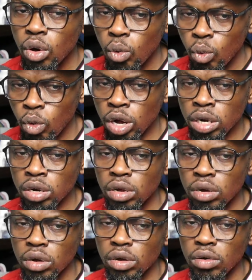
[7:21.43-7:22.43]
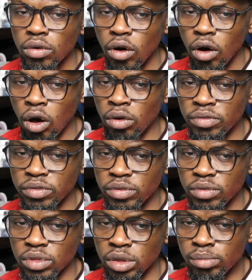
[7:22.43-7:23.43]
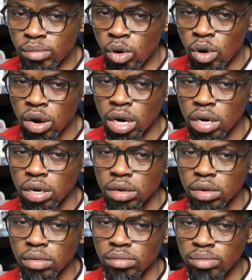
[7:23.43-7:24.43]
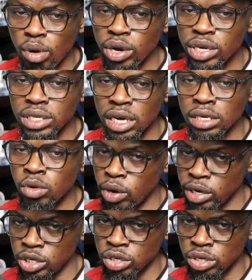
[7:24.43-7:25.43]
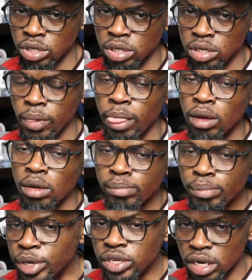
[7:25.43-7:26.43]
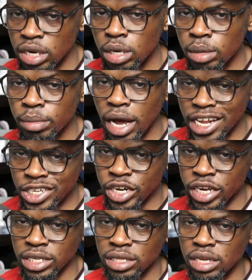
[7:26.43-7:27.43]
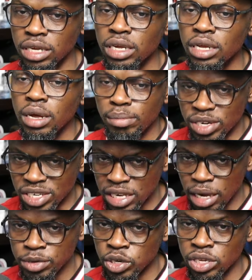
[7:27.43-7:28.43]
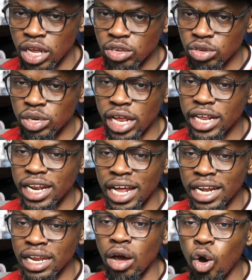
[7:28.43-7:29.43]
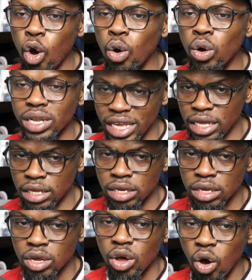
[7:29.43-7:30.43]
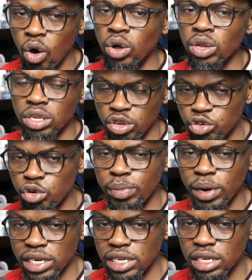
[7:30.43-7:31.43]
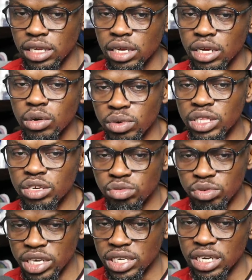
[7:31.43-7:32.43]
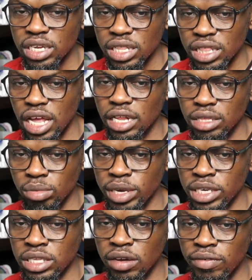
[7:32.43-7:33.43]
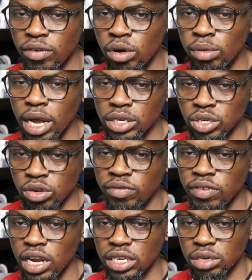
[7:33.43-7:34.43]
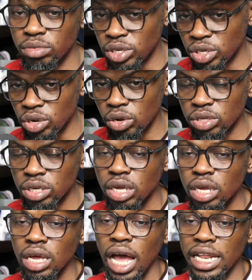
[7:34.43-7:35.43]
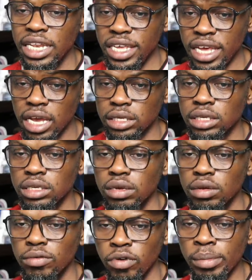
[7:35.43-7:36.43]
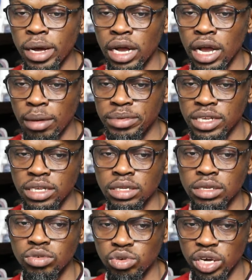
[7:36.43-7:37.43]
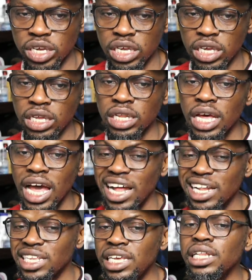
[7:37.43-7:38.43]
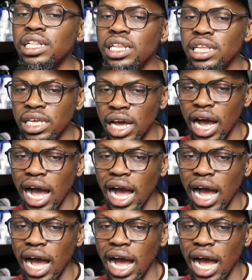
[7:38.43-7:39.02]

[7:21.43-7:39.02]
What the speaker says: One of the more pointed questions put to him addressed the perception that United are now all in on the Europa League, with the risk that domestic form has suffered as a result. And yes, former captain Roy Keane has been keenly